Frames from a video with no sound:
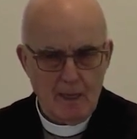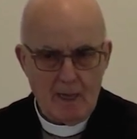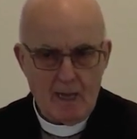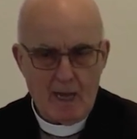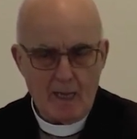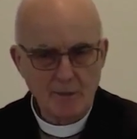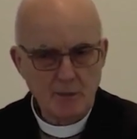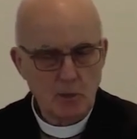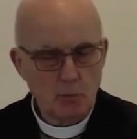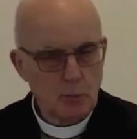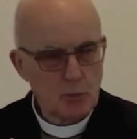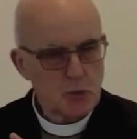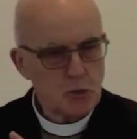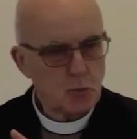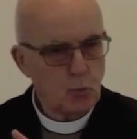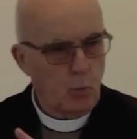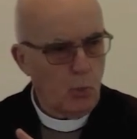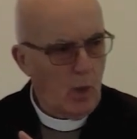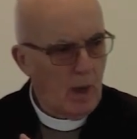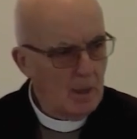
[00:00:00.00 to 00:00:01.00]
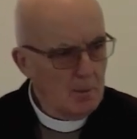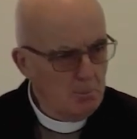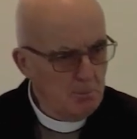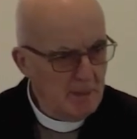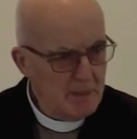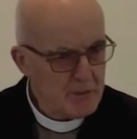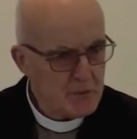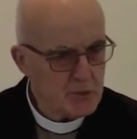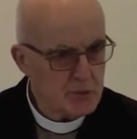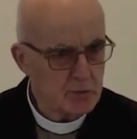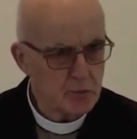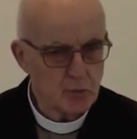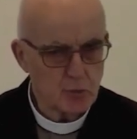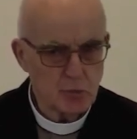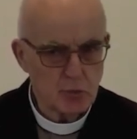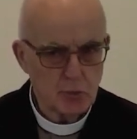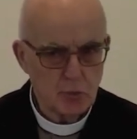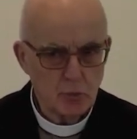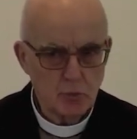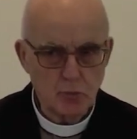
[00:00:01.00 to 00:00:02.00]
And there was one
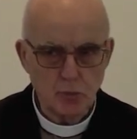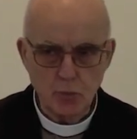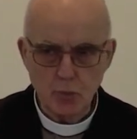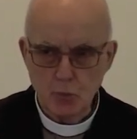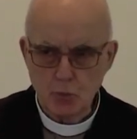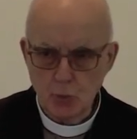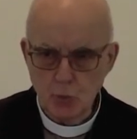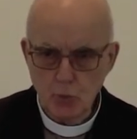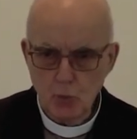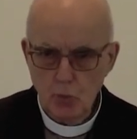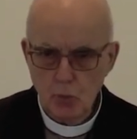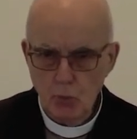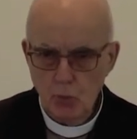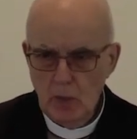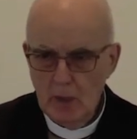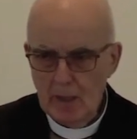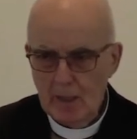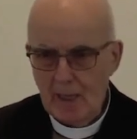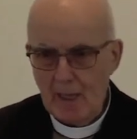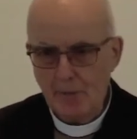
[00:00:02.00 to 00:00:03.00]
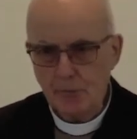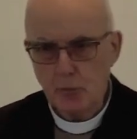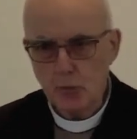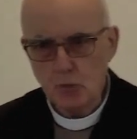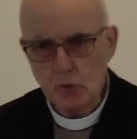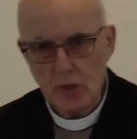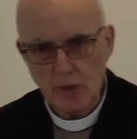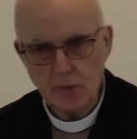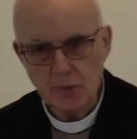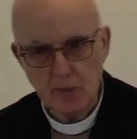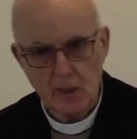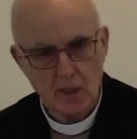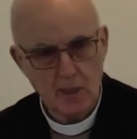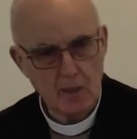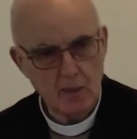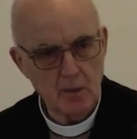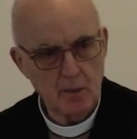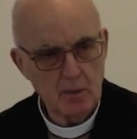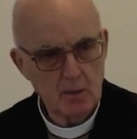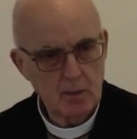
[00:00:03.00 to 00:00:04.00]
message to Jew and to
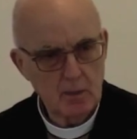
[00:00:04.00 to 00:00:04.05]
Gentile